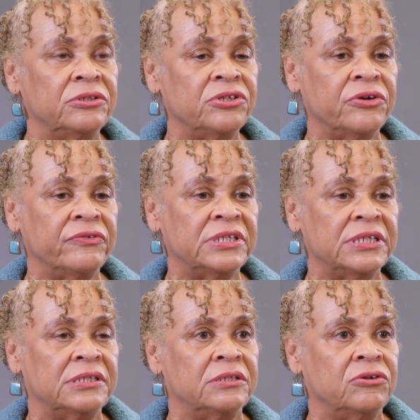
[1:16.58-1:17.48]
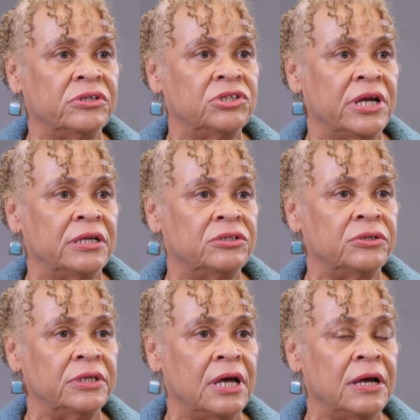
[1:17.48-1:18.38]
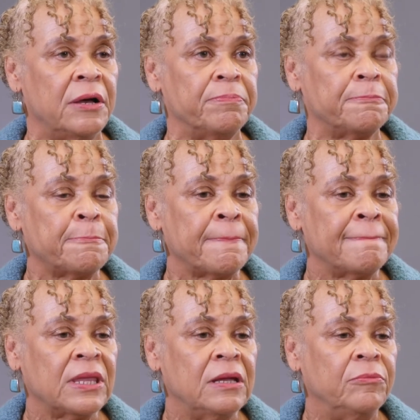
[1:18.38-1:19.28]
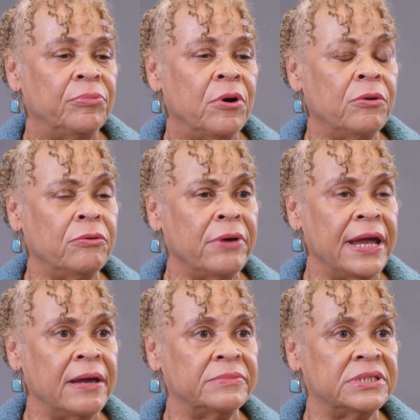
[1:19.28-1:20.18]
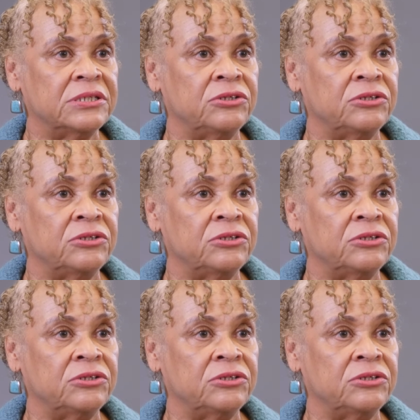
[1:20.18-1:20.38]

services and early childhood programs